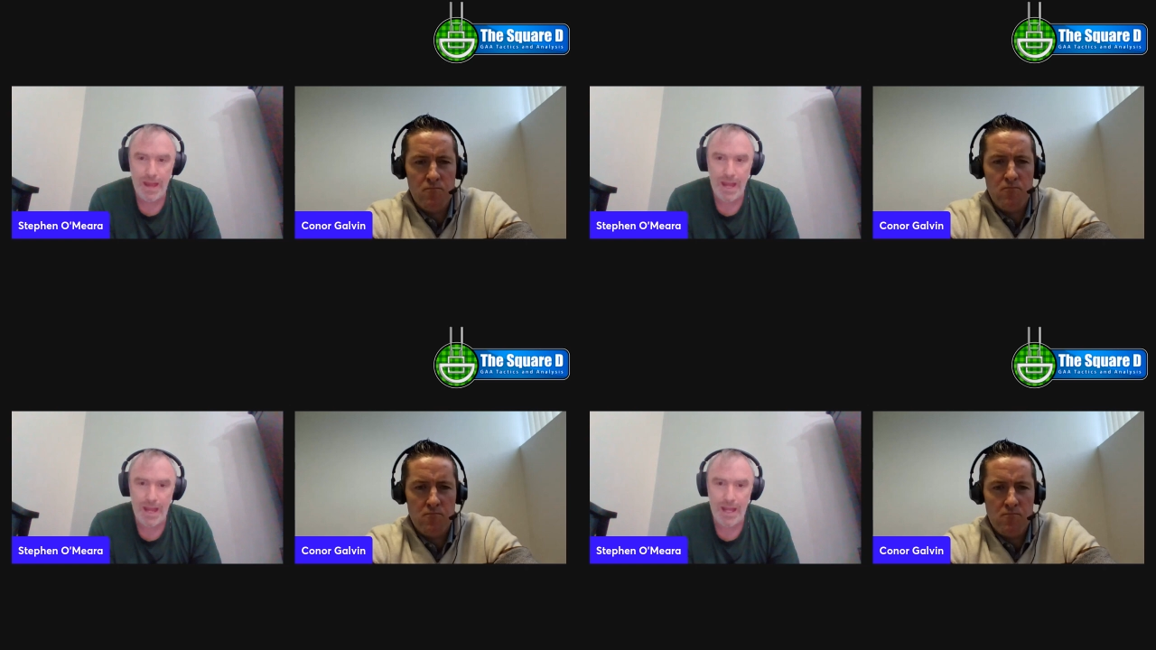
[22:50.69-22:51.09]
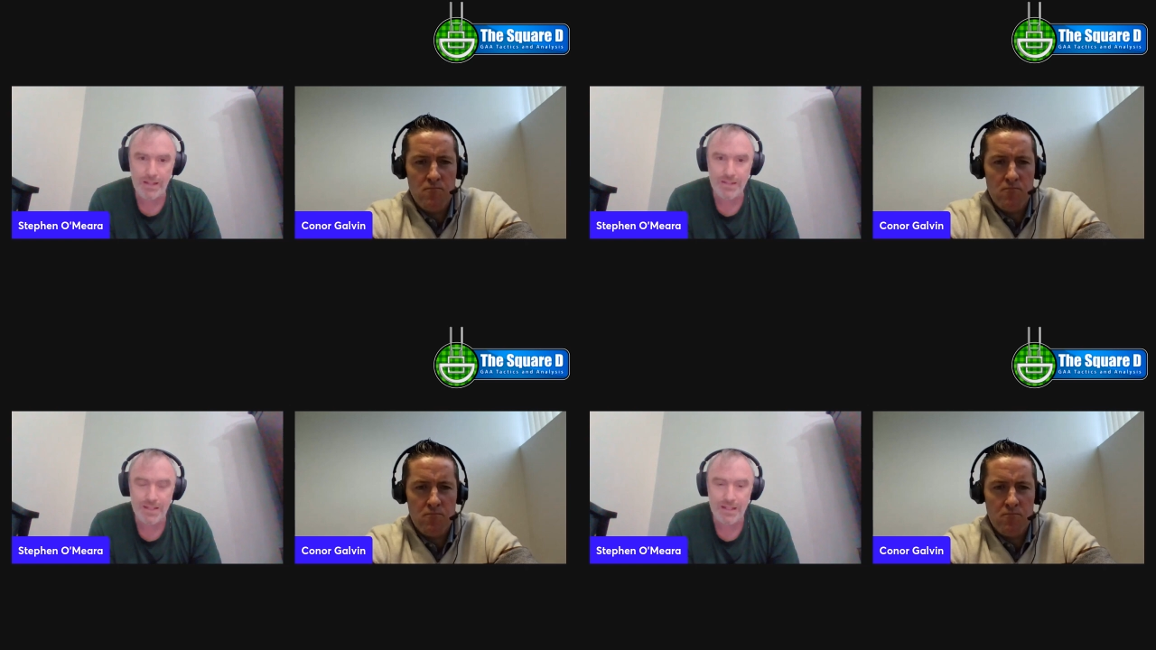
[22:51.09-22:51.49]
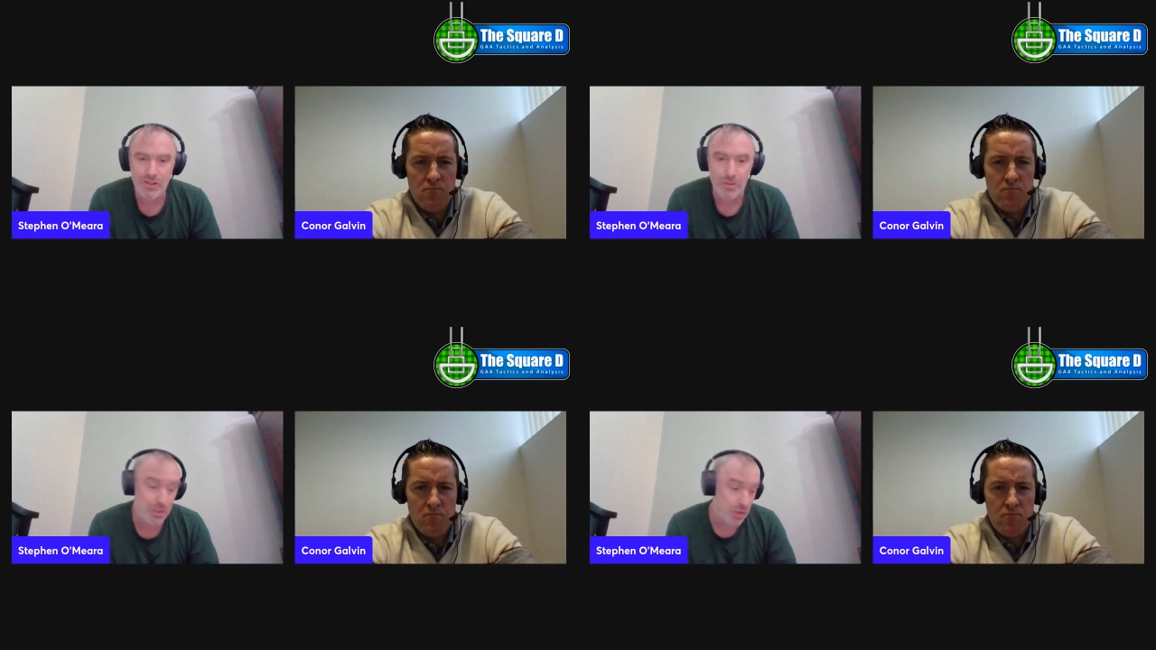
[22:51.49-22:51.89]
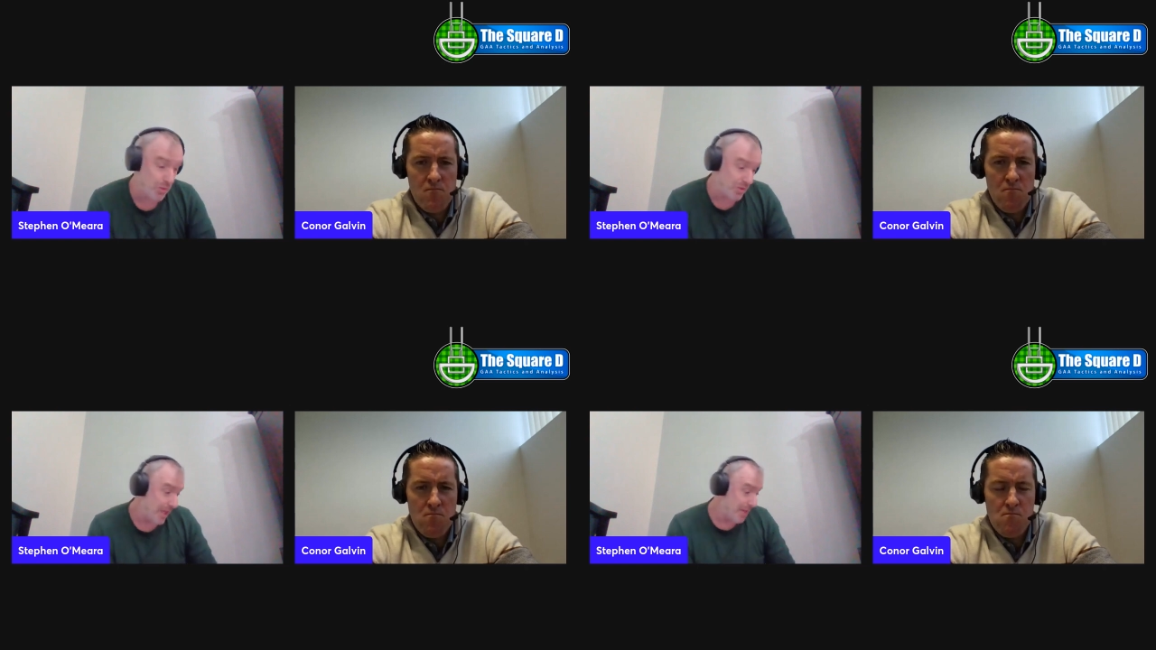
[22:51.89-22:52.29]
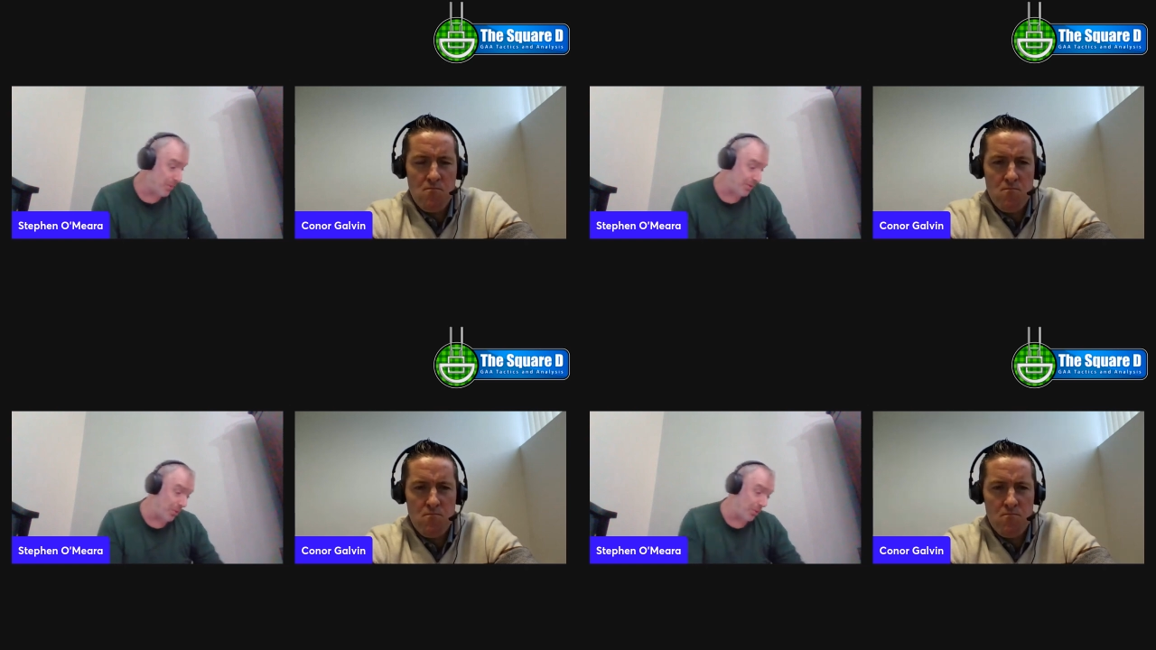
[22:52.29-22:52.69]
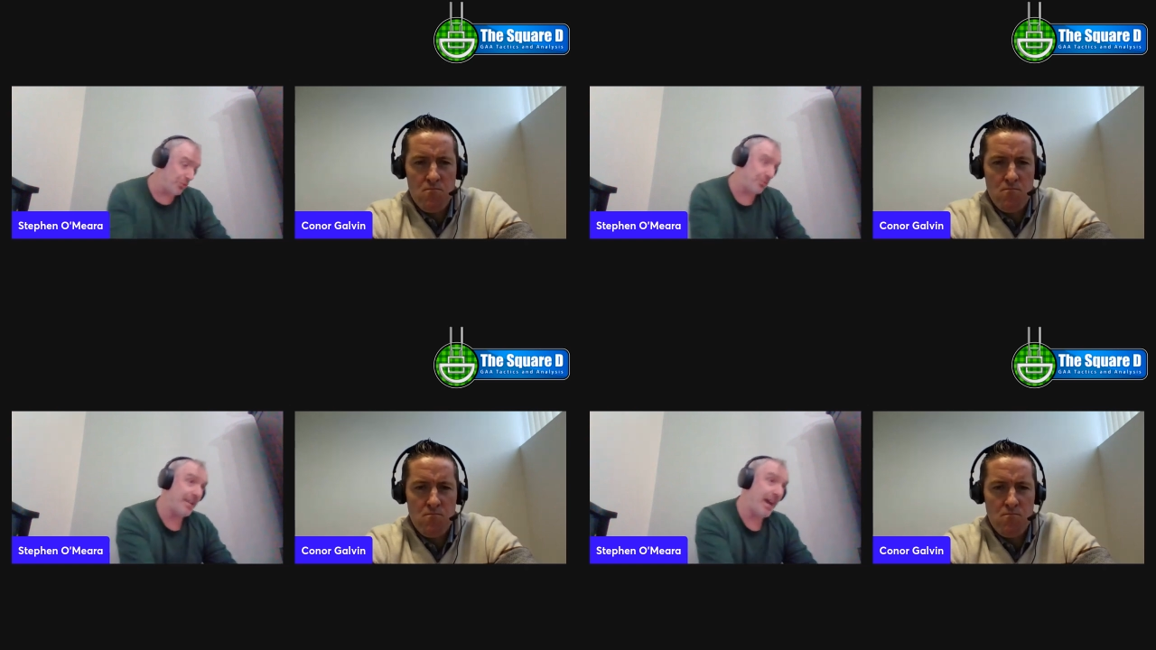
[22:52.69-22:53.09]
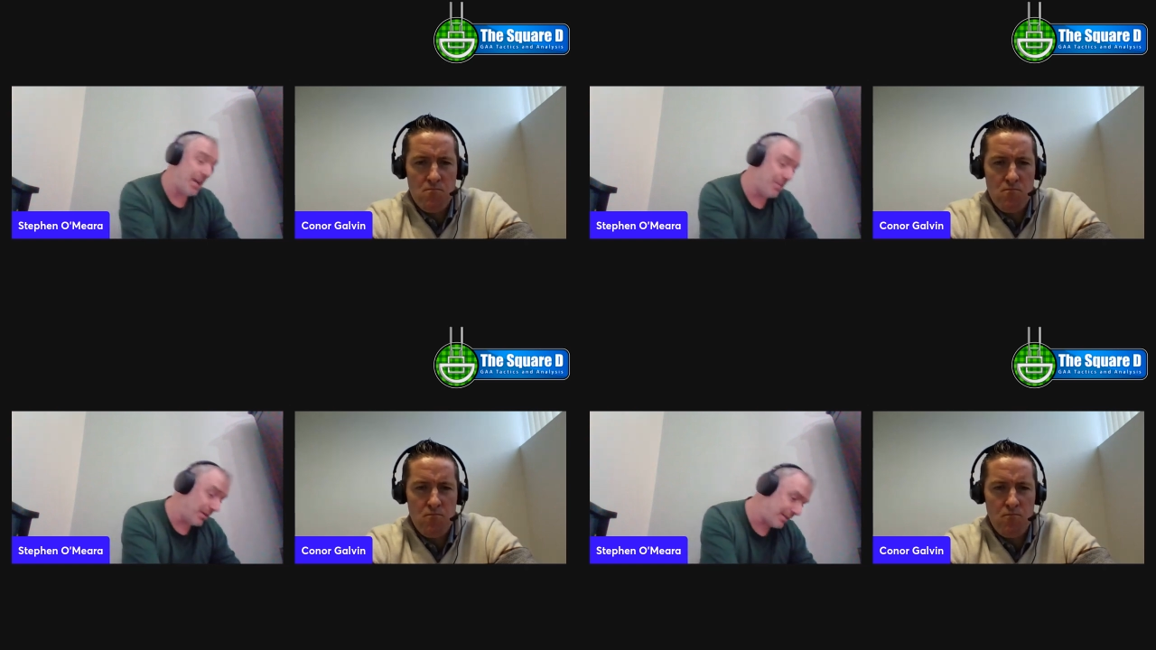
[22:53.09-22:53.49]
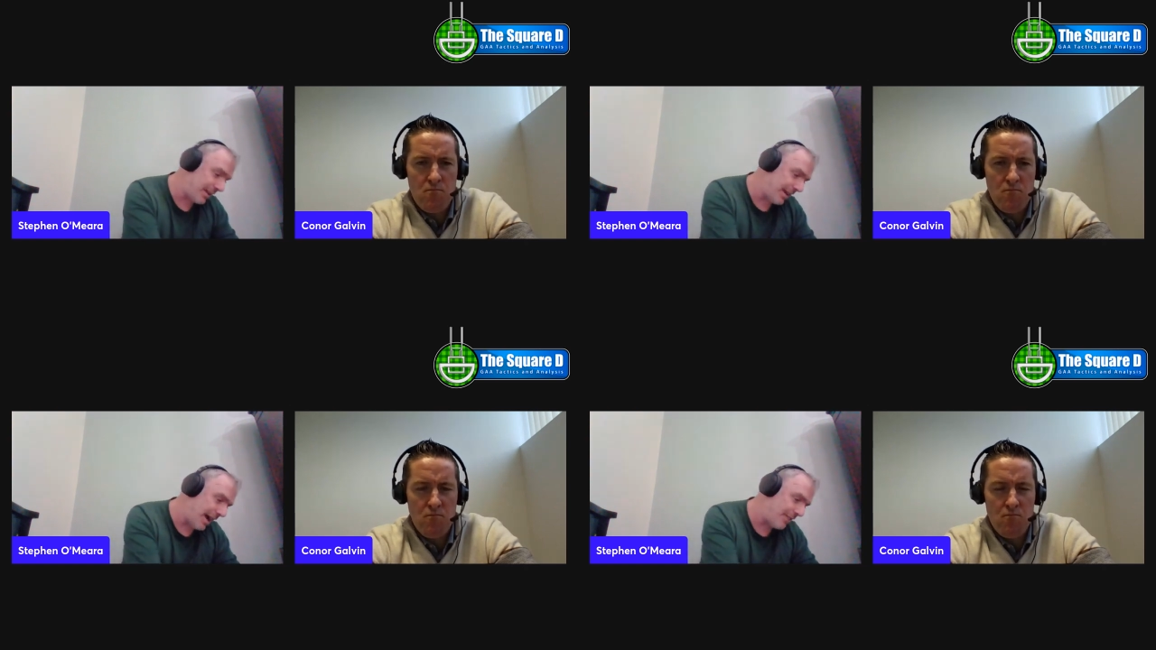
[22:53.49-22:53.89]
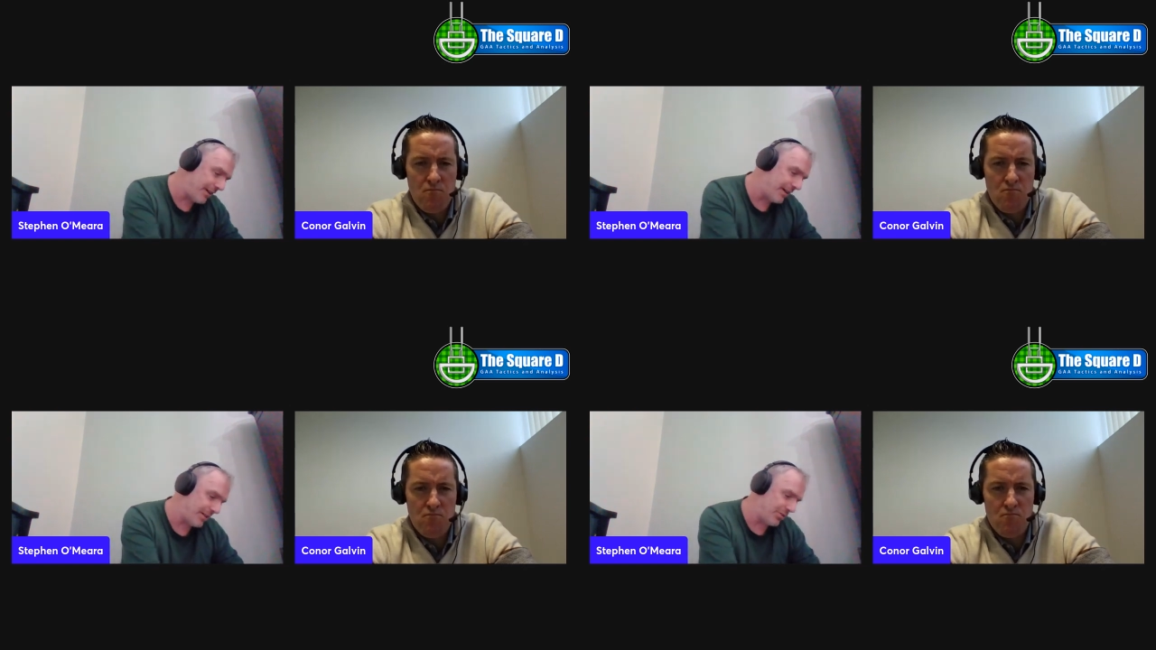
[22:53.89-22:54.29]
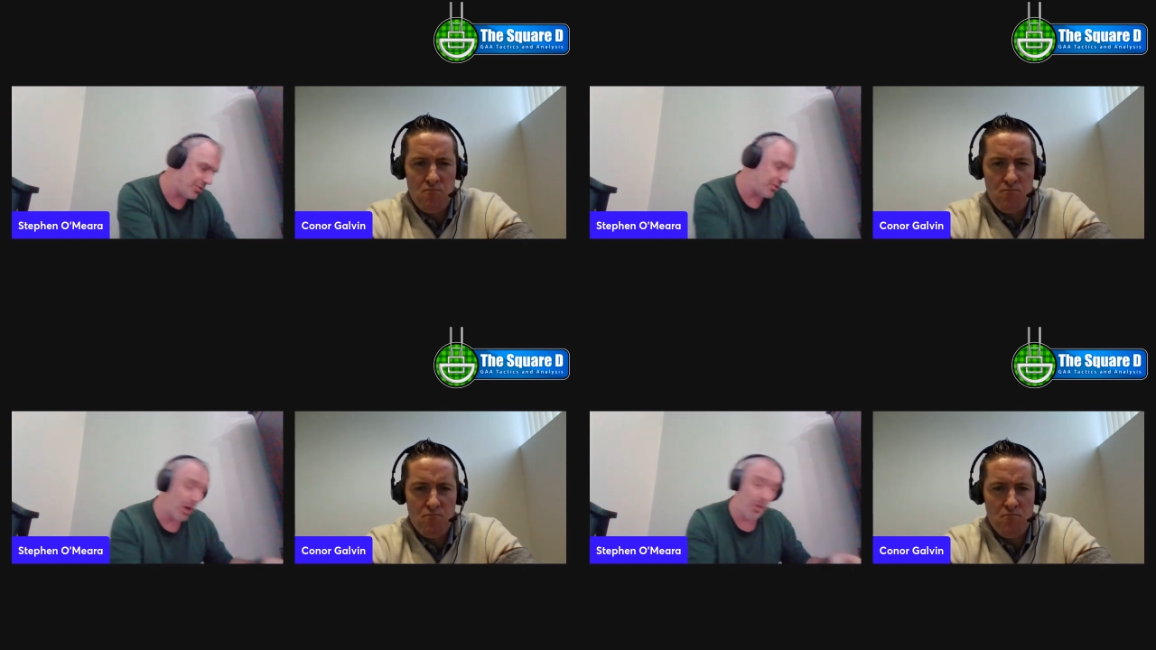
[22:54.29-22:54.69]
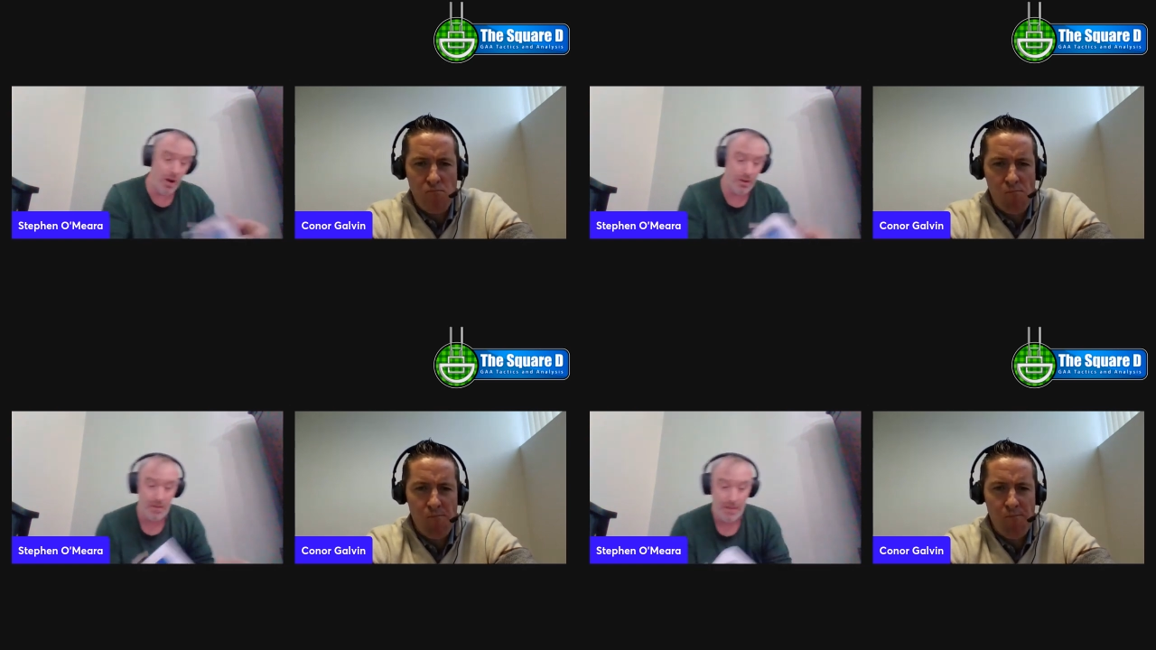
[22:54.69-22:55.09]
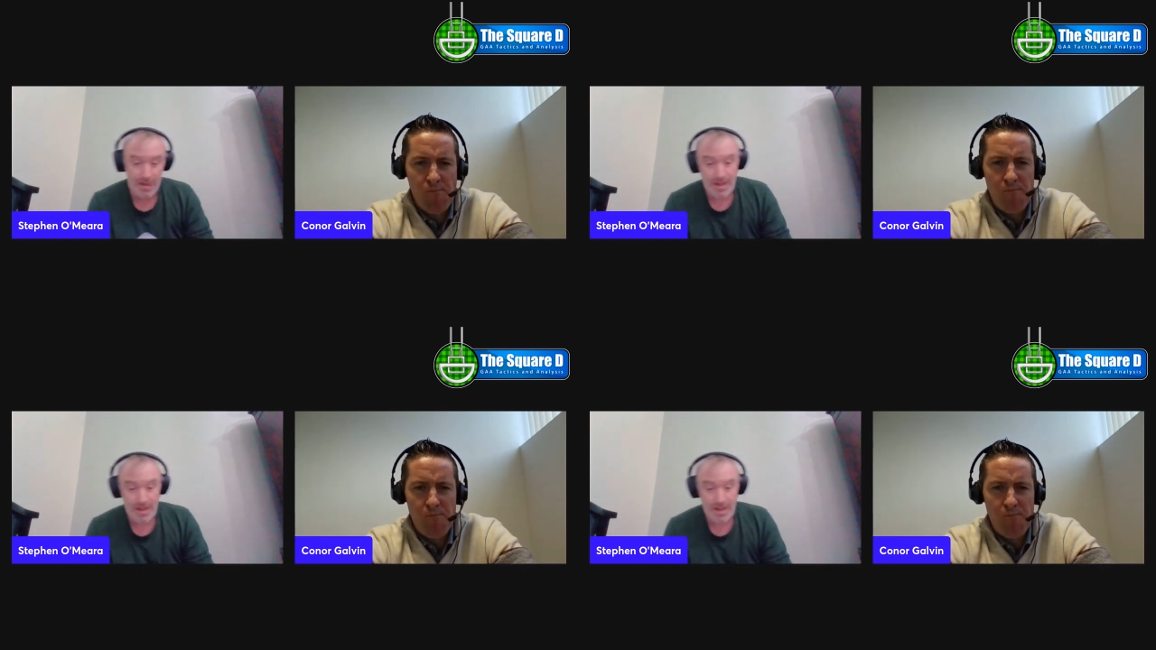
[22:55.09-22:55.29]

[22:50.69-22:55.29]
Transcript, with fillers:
Speaker 1: Uh, still some issues, but I suppose just a table that I have here just to go on.